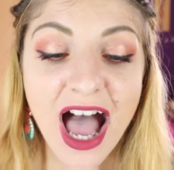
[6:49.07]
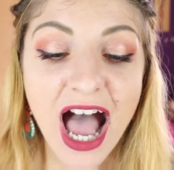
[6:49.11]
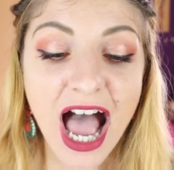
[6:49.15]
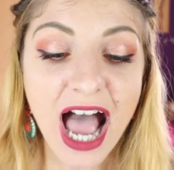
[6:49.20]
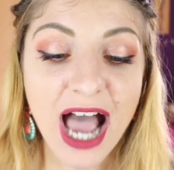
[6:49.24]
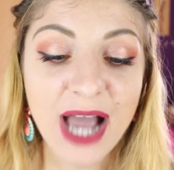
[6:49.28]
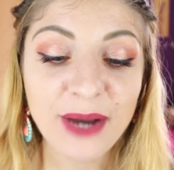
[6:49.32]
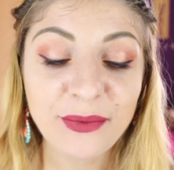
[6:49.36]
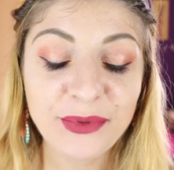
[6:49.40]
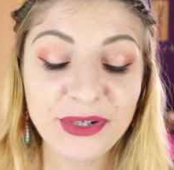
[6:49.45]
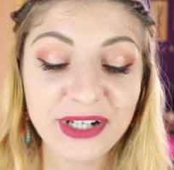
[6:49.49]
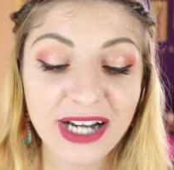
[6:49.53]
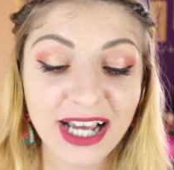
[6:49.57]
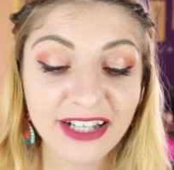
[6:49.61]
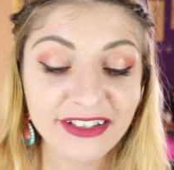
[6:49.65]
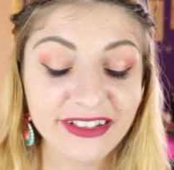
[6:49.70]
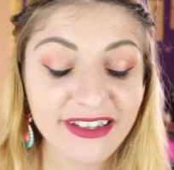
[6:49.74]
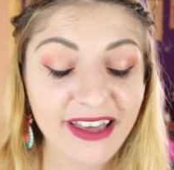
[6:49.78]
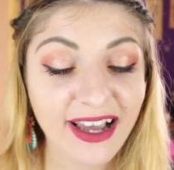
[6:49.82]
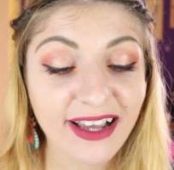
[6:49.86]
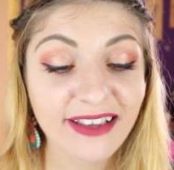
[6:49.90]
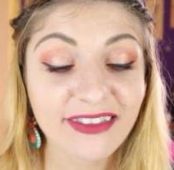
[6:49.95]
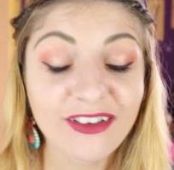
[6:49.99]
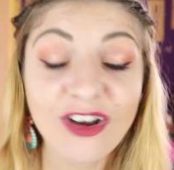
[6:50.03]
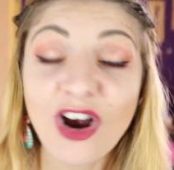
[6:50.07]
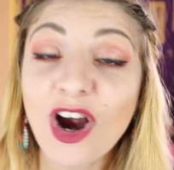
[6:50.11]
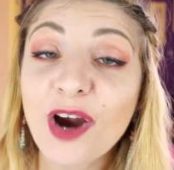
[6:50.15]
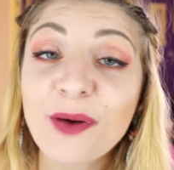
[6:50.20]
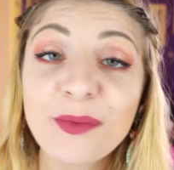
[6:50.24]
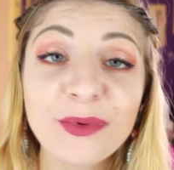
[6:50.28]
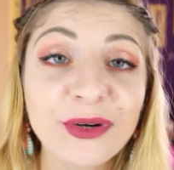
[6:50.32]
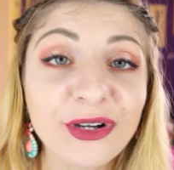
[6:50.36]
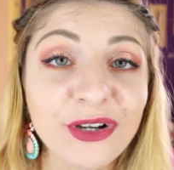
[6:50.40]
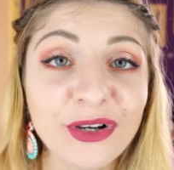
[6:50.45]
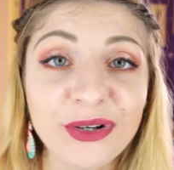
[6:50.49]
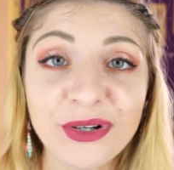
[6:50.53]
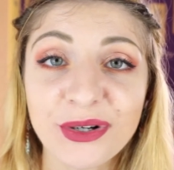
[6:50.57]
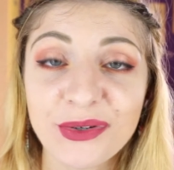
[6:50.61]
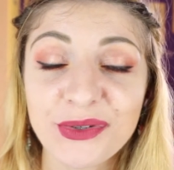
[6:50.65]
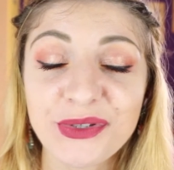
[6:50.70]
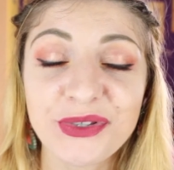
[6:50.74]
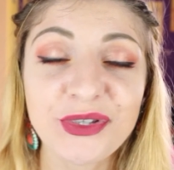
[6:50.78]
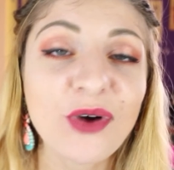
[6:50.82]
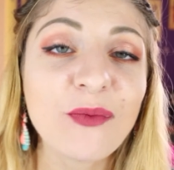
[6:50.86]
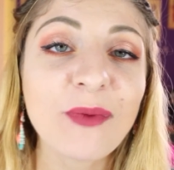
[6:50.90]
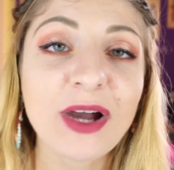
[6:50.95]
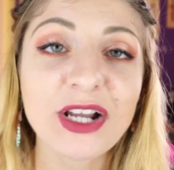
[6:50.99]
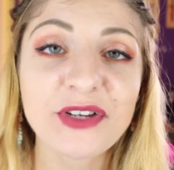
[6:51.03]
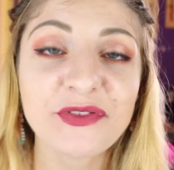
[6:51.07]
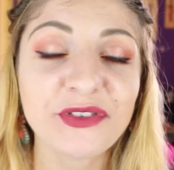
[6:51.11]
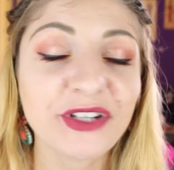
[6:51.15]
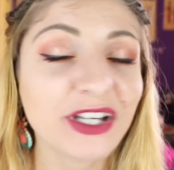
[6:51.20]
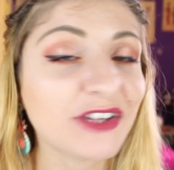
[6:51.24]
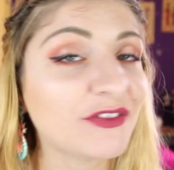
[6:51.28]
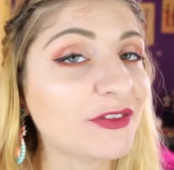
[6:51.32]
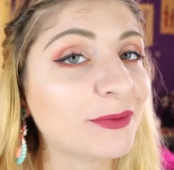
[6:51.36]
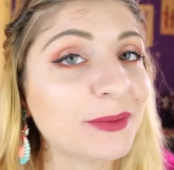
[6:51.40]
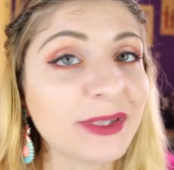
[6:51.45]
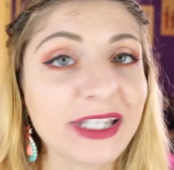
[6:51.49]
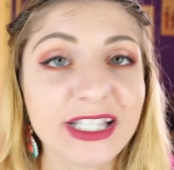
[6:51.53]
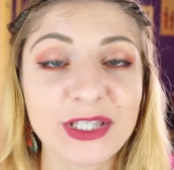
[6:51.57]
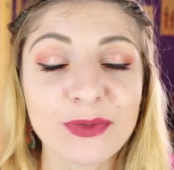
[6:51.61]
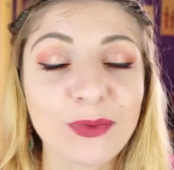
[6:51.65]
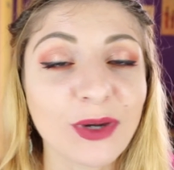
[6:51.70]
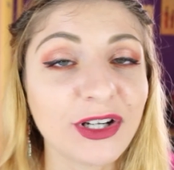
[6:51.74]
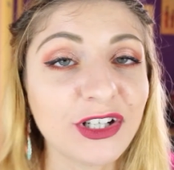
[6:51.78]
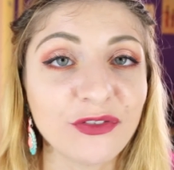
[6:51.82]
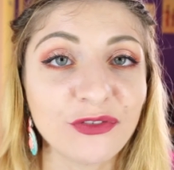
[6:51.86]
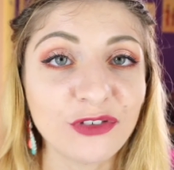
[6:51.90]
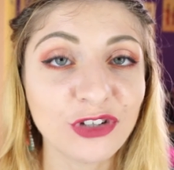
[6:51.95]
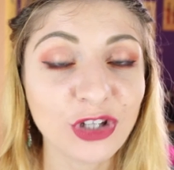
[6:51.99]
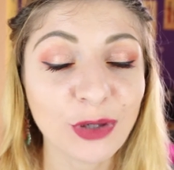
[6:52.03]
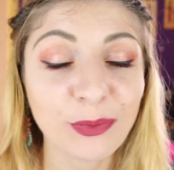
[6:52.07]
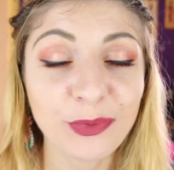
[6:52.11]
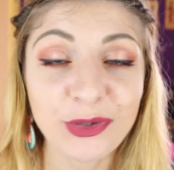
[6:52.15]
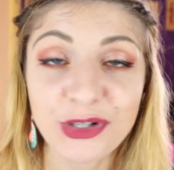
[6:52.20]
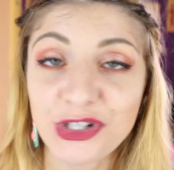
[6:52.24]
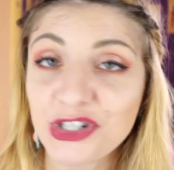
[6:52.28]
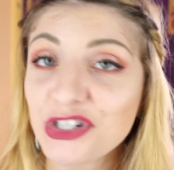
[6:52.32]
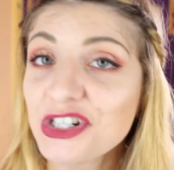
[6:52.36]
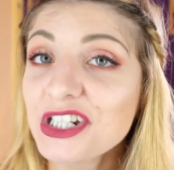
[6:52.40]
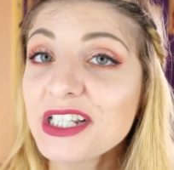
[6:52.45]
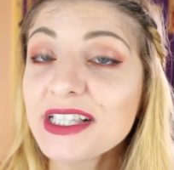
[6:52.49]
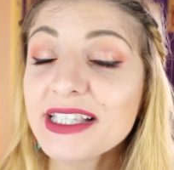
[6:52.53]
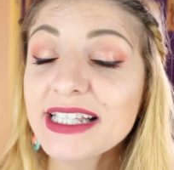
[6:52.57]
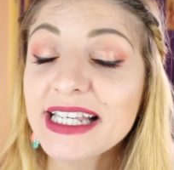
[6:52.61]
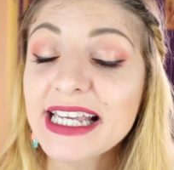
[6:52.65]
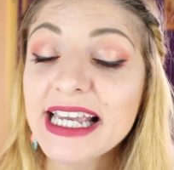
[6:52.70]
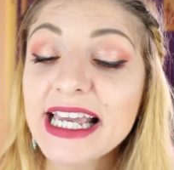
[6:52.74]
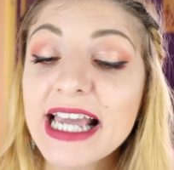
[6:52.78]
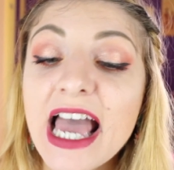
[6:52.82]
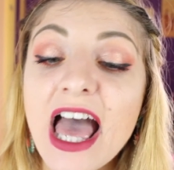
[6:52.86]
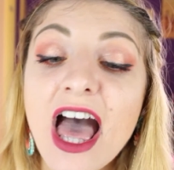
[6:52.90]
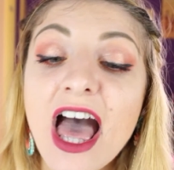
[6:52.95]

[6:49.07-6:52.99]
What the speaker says: I would like to thank Carbon Coco so much for giving me this wonderful opportunity.